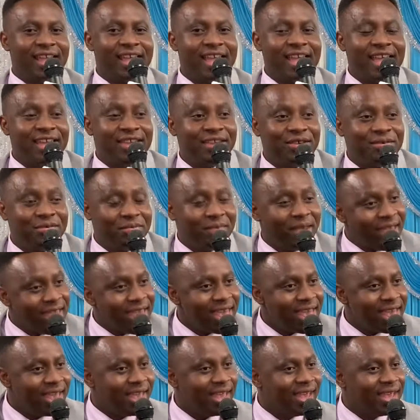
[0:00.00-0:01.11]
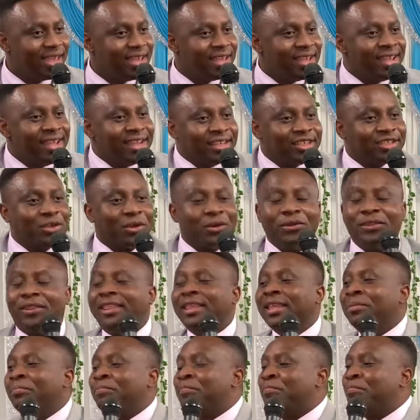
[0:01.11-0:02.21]
Amen. So
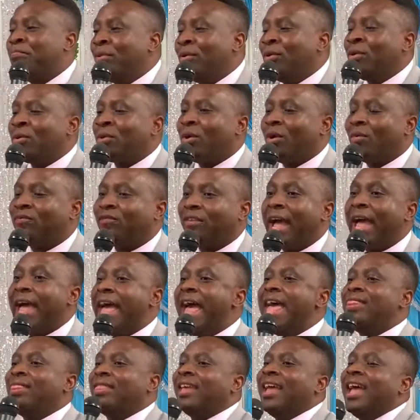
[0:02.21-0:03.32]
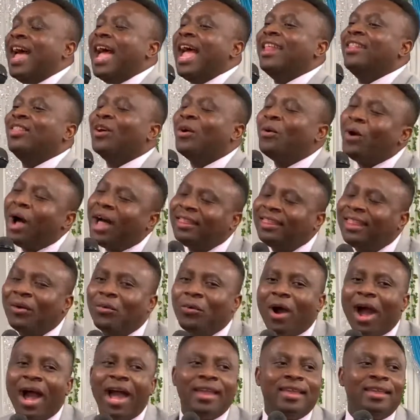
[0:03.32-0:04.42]
the book of, and, and no wonder
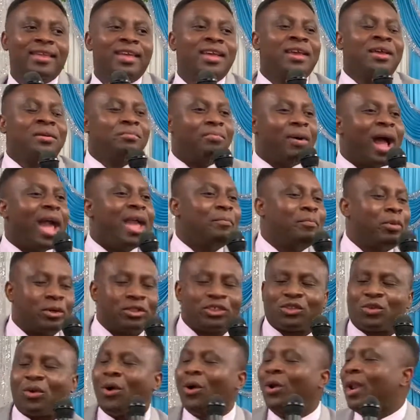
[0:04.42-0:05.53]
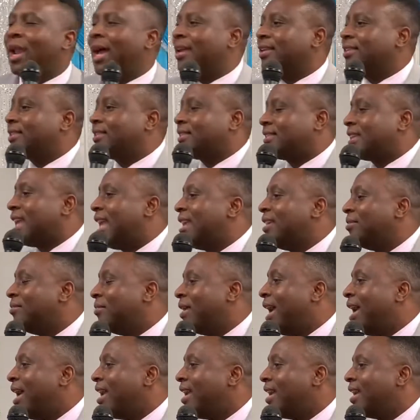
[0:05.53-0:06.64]
why Bible scholars,
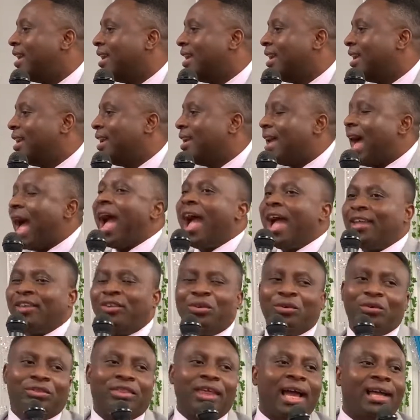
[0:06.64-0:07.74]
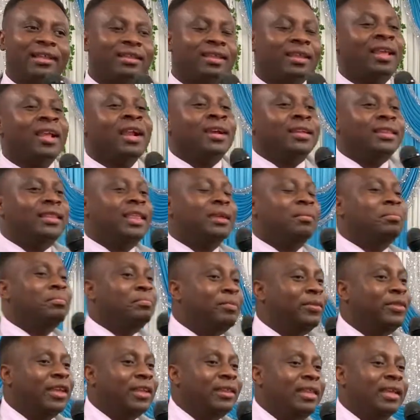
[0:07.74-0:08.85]
amen, argue that the,
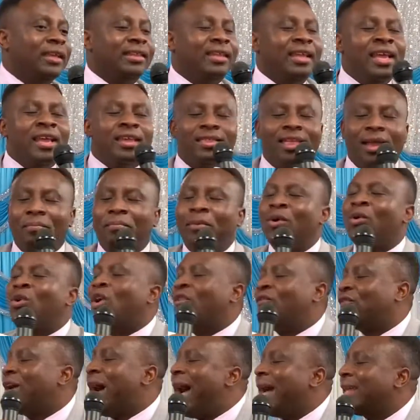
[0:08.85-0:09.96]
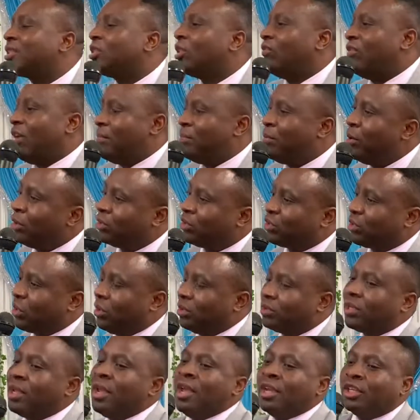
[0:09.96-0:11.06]
the, the, the book of Acts of
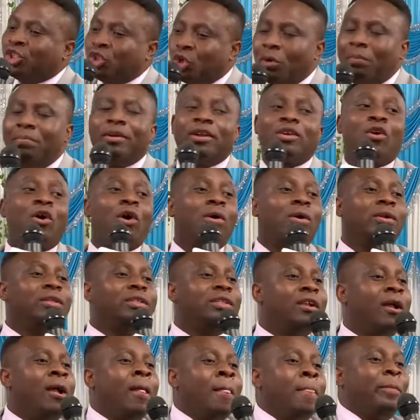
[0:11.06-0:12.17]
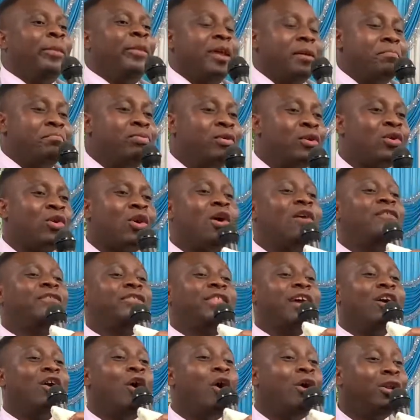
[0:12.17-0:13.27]
Apostles should be called the book of the
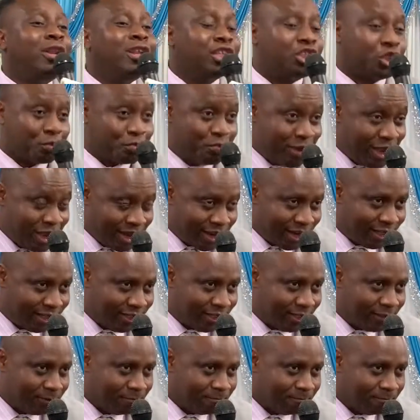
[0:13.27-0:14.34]
Holy Spirit.